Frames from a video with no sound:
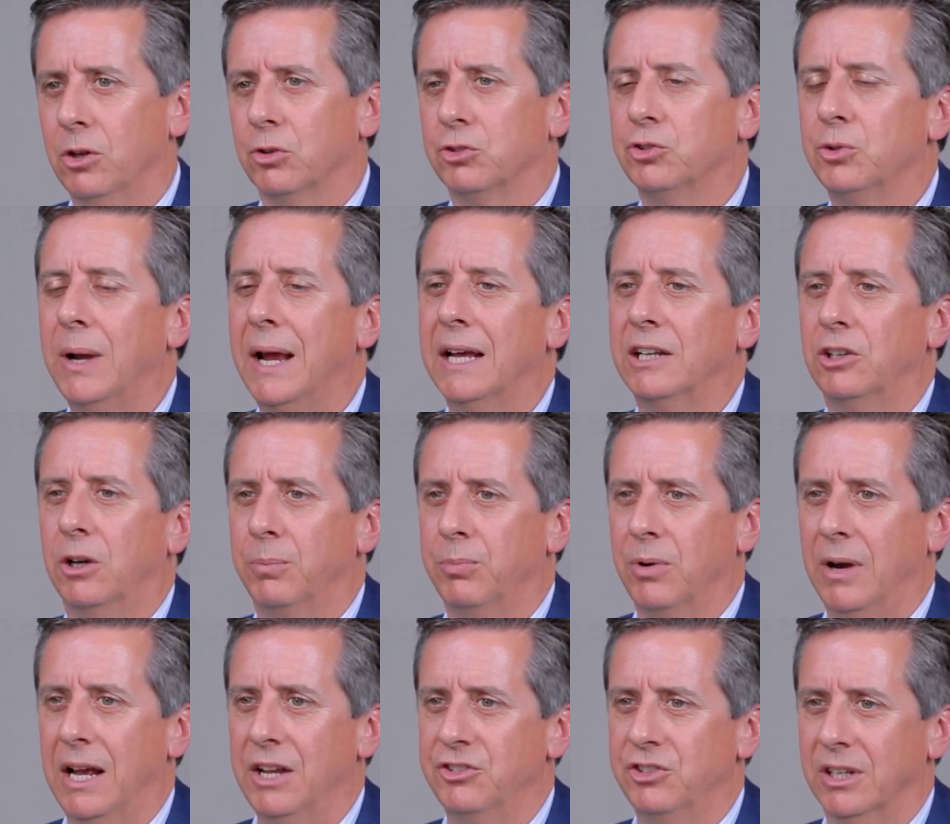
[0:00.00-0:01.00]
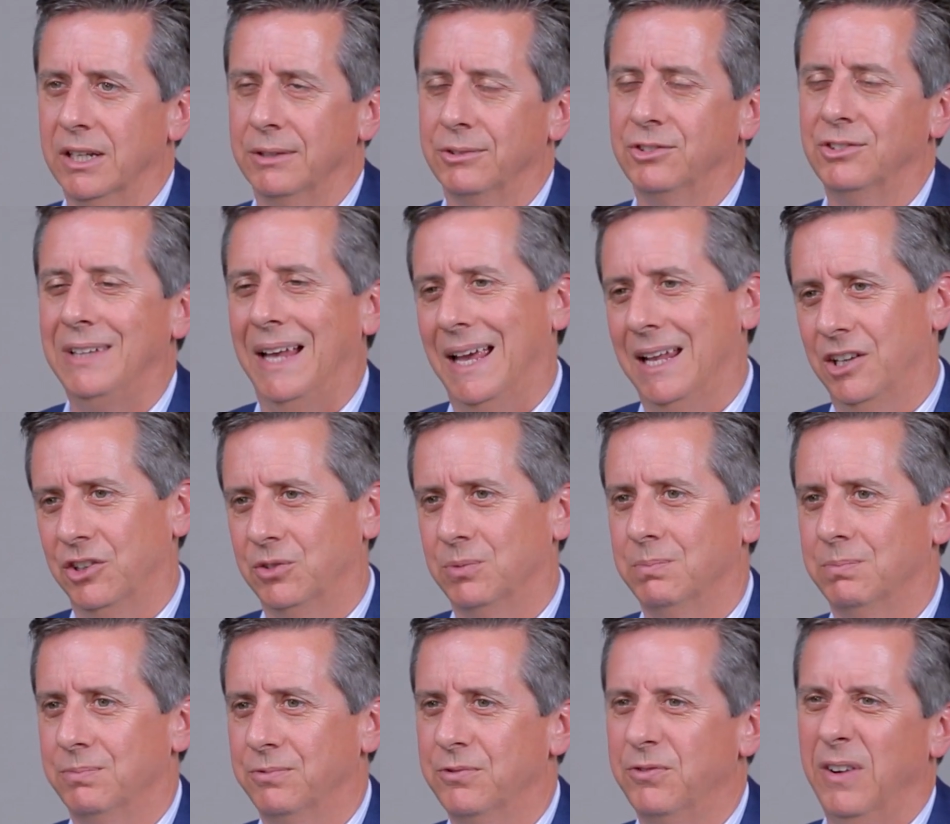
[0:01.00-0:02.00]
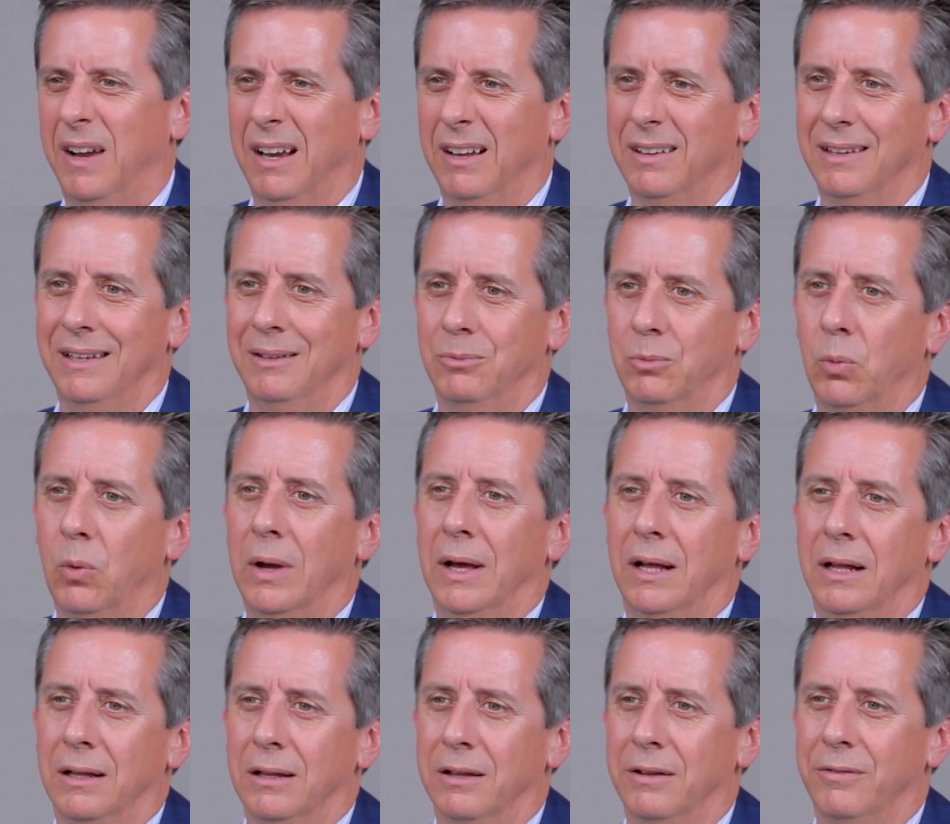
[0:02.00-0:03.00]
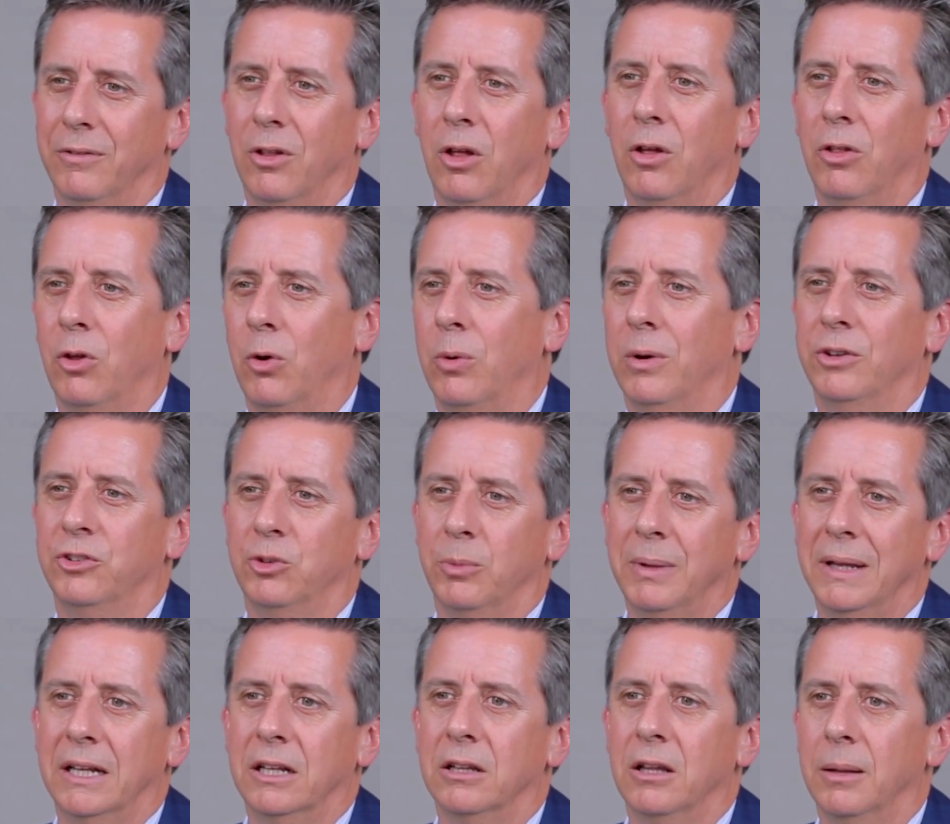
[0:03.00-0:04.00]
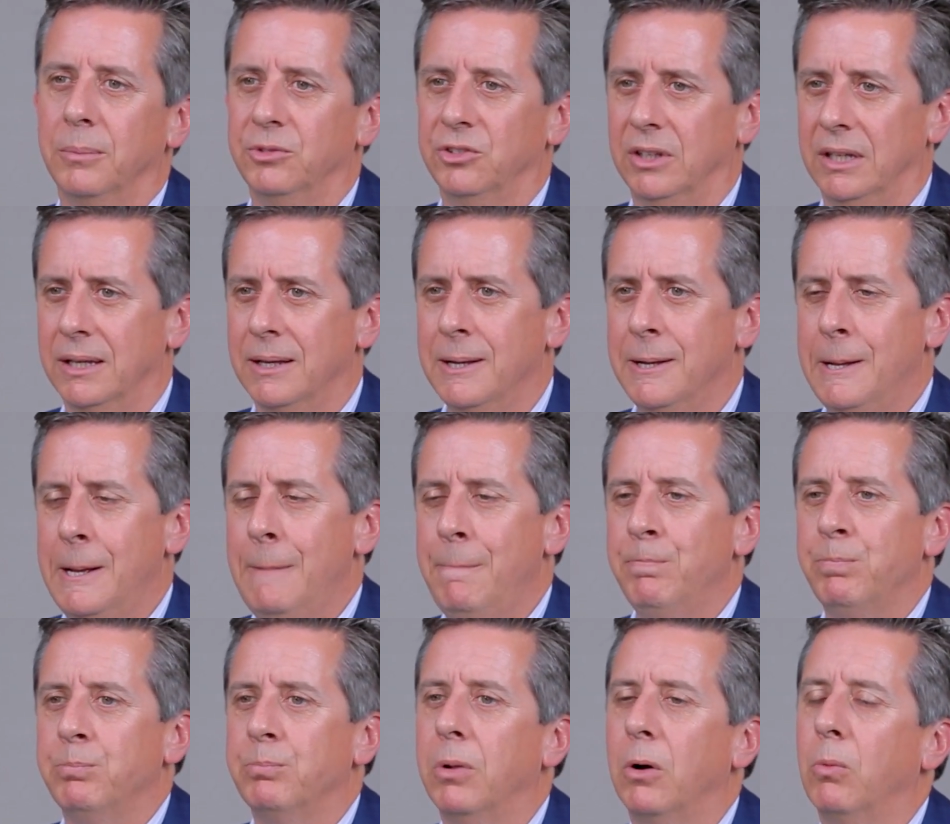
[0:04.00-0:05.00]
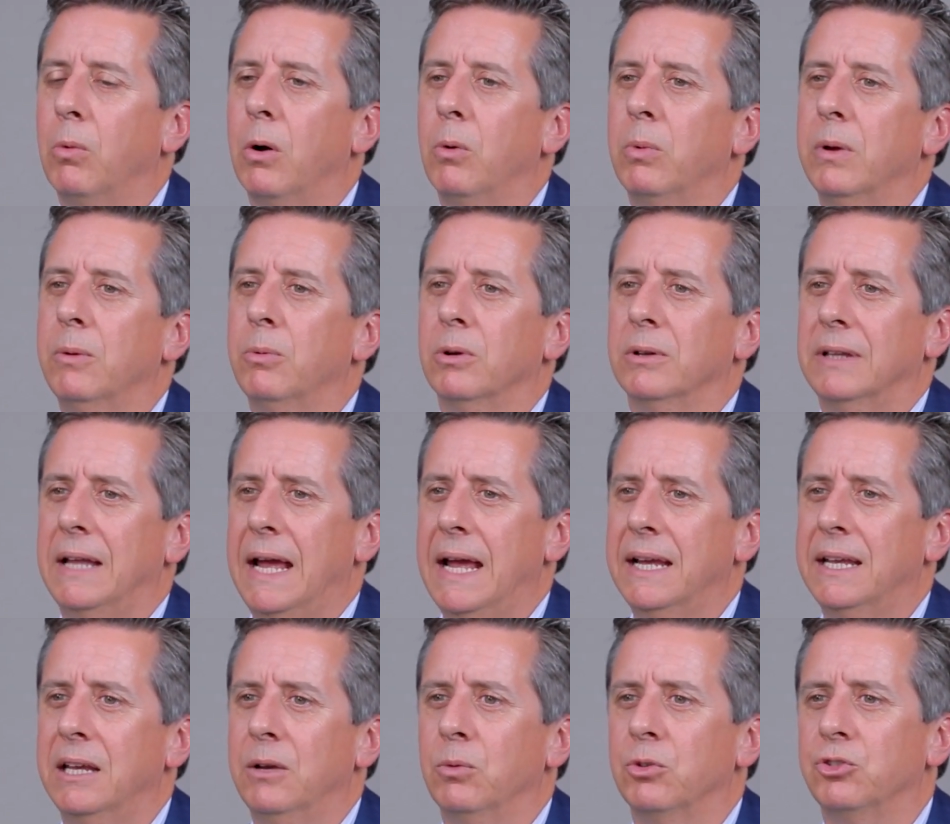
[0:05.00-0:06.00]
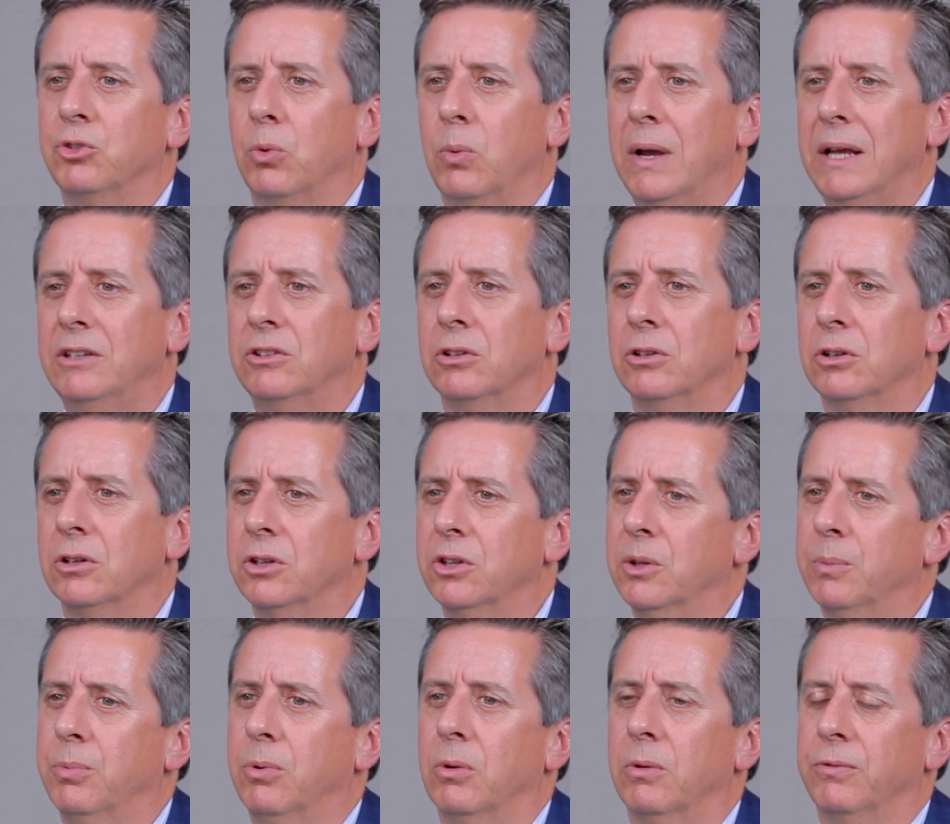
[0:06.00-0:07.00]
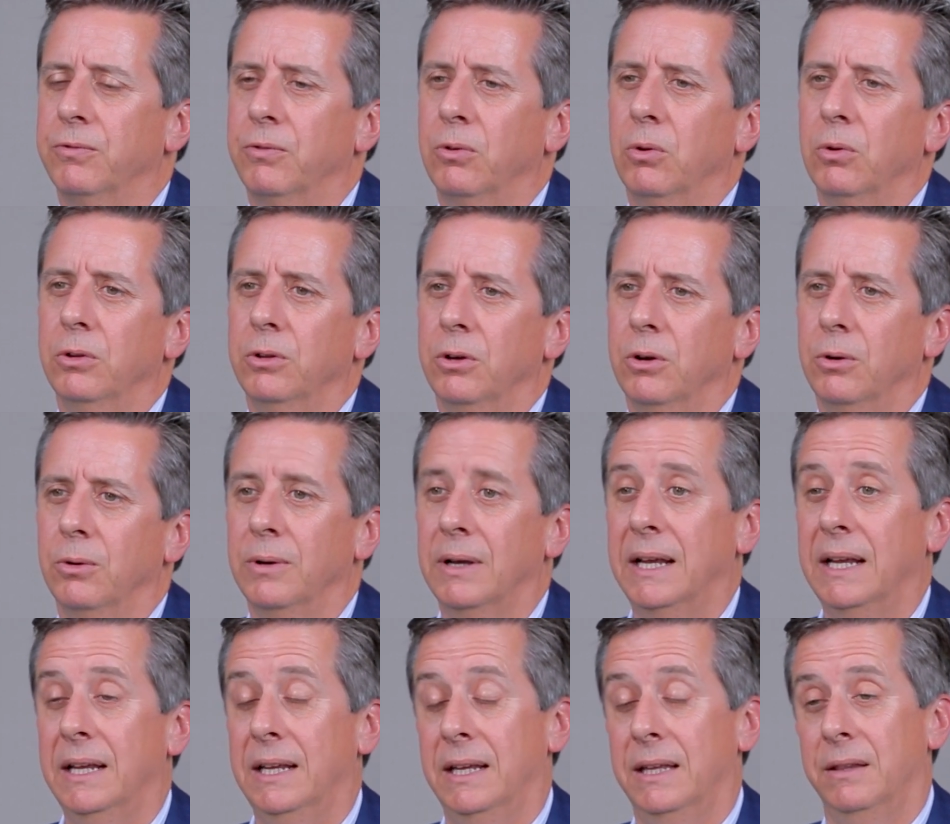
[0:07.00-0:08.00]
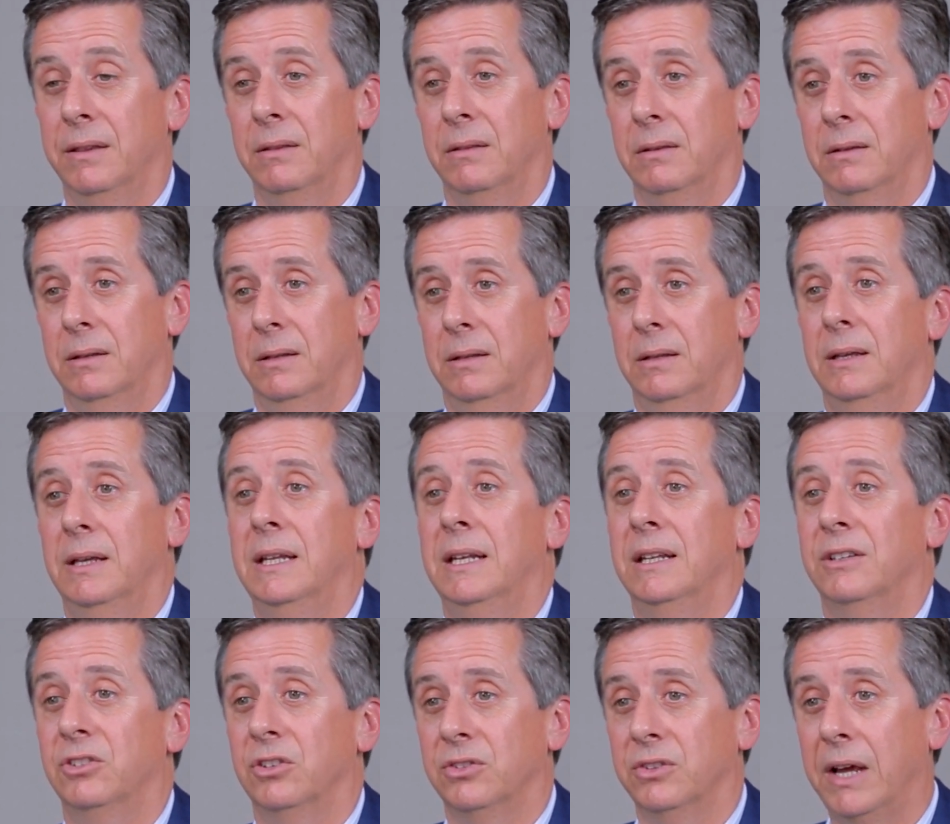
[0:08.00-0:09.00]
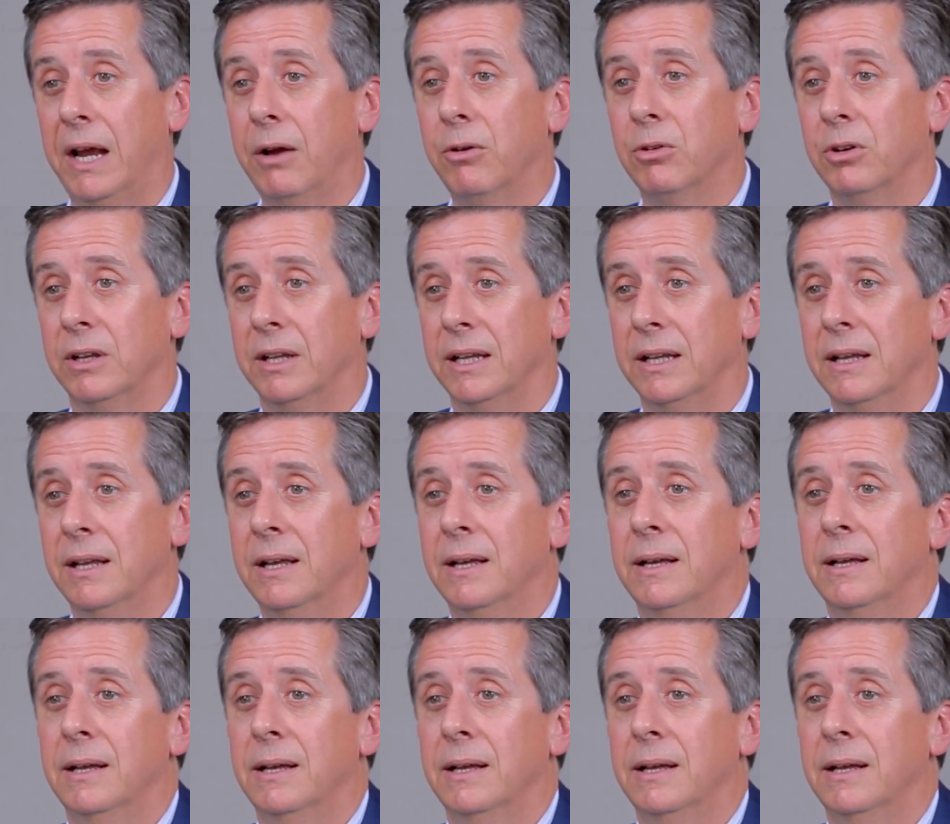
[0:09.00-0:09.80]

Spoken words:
tracked our project status fairly well, although it was a bit clumsy. But what we were lacking was a way to look at the portfolio in its entirety